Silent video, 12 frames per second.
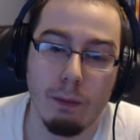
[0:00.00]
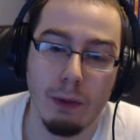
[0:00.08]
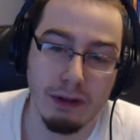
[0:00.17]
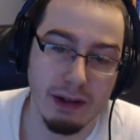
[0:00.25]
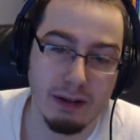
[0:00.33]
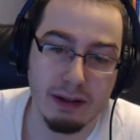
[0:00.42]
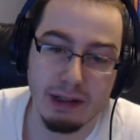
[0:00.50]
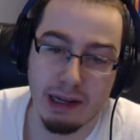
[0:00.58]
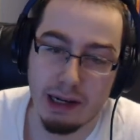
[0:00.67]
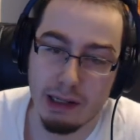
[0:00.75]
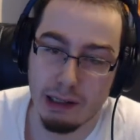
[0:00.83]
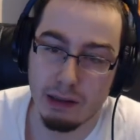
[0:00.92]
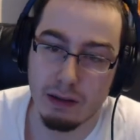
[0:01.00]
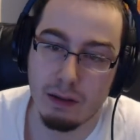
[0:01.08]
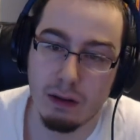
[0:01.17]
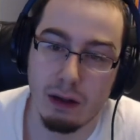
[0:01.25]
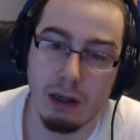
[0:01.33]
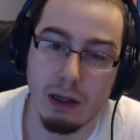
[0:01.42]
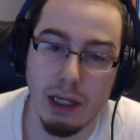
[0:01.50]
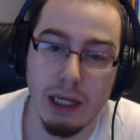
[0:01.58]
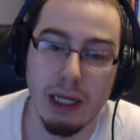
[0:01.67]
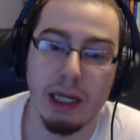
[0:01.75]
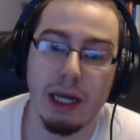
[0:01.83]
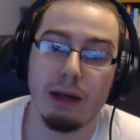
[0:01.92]
Milton is a scientist.
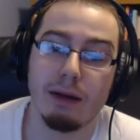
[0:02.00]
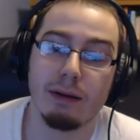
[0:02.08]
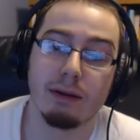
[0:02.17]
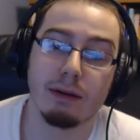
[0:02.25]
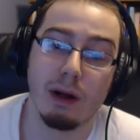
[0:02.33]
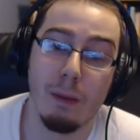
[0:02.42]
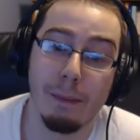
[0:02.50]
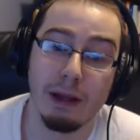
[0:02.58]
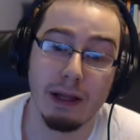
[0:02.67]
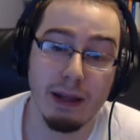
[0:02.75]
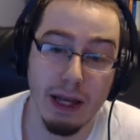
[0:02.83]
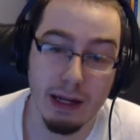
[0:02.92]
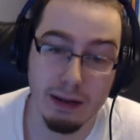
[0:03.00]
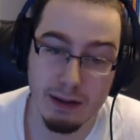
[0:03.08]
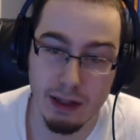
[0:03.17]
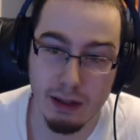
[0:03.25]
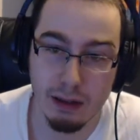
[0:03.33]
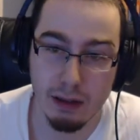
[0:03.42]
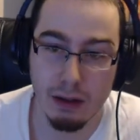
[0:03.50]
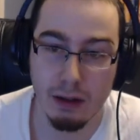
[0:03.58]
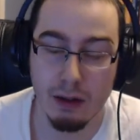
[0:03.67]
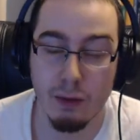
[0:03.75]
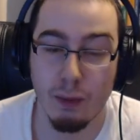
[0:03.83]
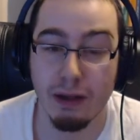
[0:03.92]
He is completely innocent,
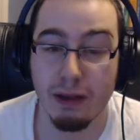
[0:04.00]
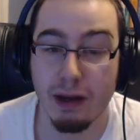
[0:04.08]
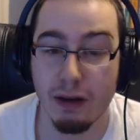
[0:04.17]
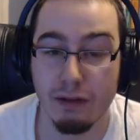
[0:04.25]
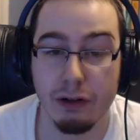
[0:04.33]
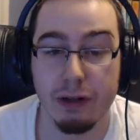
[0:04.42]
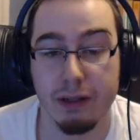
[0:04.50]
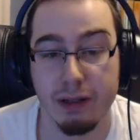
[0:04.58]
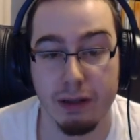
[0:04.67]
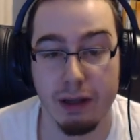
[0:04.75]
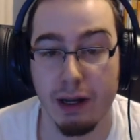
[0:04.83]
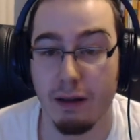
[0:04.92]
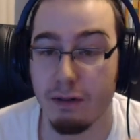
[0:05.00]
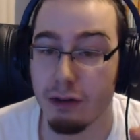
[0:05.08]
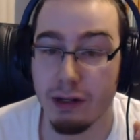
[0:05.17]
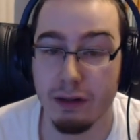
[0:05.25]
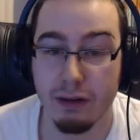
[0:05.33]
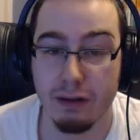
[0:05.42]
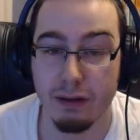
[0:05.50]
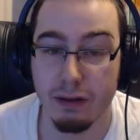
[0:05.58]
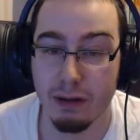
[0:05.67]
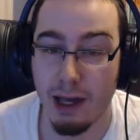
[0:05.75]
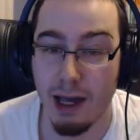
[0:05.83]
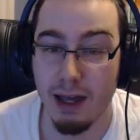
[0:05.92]
but the governor isn't. The governor
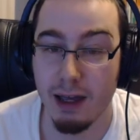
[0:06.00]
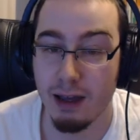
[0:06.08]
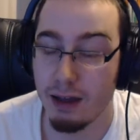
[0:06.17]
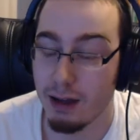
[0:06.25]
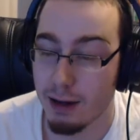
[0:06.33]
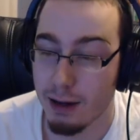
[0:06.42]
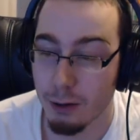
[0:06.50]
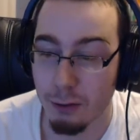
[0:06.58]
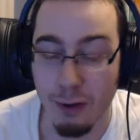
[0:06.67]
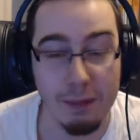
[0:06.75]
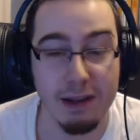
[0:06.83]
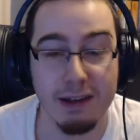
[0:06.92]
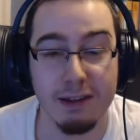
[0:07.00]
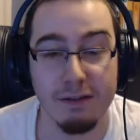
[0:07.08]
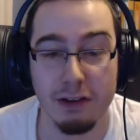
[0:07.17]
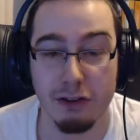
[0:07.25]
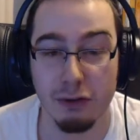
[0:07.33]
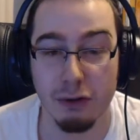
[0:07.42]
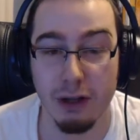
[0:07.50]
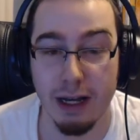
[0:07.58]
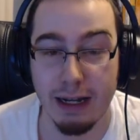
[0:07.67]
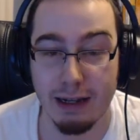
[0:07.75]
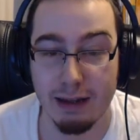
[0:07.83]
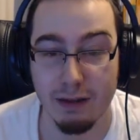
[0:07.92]
is a corrupt individual,
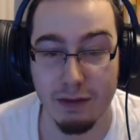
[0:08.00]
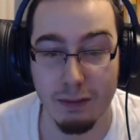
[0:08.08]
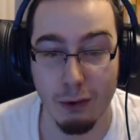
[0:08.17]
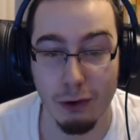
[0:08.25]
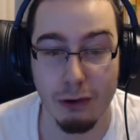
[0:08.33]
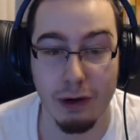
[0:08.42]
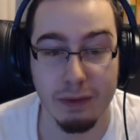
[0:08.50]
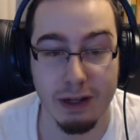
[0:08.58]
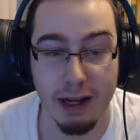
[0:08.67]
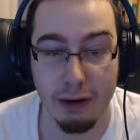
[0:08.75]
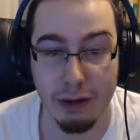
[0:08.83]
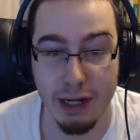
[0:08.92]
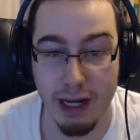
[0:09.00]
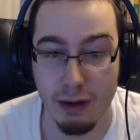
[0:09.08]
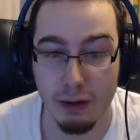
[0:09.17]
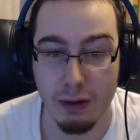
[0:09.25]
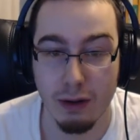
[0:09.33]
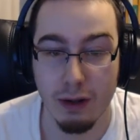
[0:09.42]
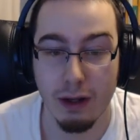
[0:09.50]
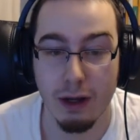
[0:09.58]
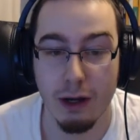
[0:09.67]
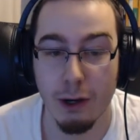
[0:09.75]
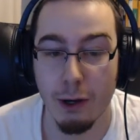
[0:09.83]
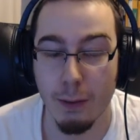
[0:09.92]
and he's even more corrupt and angry now
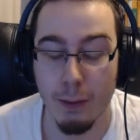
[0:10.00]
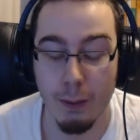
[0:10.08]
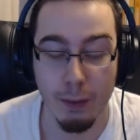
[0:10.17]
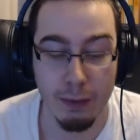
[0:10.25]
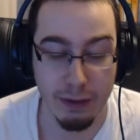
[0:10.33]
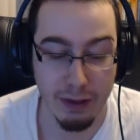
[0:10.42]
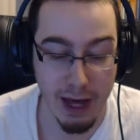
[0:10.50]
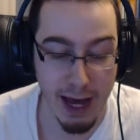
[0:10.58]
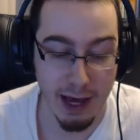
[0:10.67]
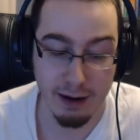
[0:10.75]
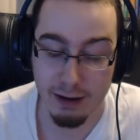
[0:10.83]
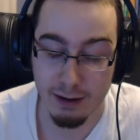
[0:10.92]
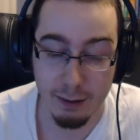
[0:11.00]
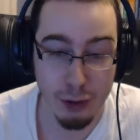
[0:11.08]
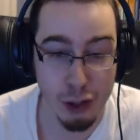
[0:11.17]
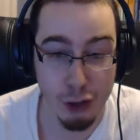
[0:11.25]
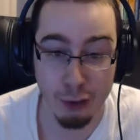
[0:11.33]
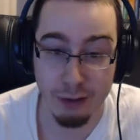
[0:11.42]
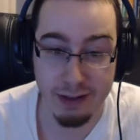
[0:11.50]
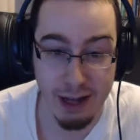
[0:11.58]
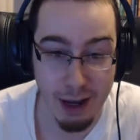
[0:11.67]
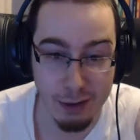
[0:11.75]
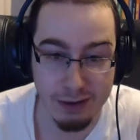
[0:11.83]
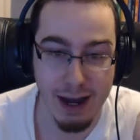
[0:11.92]
that Michonne
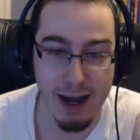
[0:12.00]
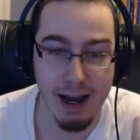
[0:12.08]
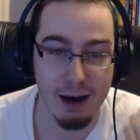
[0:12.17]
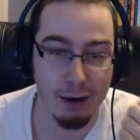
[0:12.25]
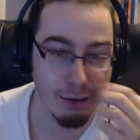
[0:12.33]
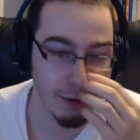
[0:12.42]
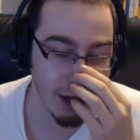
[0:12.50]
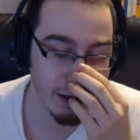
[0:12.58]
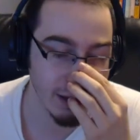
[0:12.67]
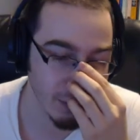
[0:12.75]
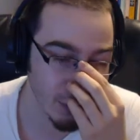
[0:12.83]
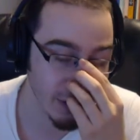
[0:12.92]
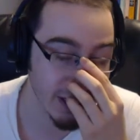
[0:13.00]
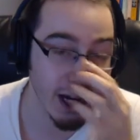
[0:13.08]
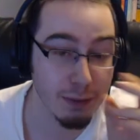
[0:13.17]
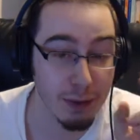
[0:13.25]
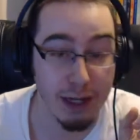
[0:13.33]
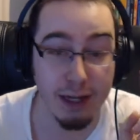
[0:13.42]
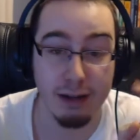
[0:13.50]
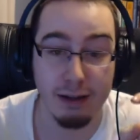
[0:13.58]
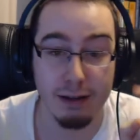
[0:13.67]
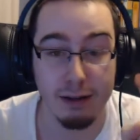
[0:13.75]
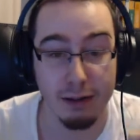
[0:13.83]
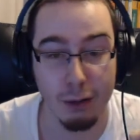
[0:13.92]
stabbed his eye out, that they were attacked
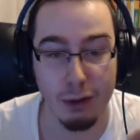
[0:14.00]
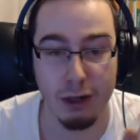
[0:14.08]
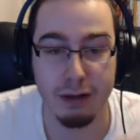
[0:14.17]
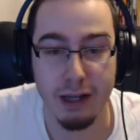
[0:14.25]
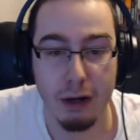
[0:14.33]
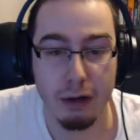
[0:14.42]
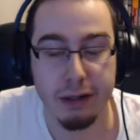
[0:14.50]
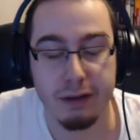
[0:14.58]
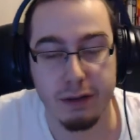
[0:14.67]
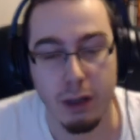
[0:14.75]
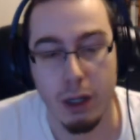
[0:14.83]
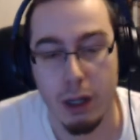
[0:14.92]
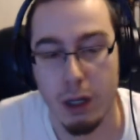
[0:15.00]
by so-called terrorists.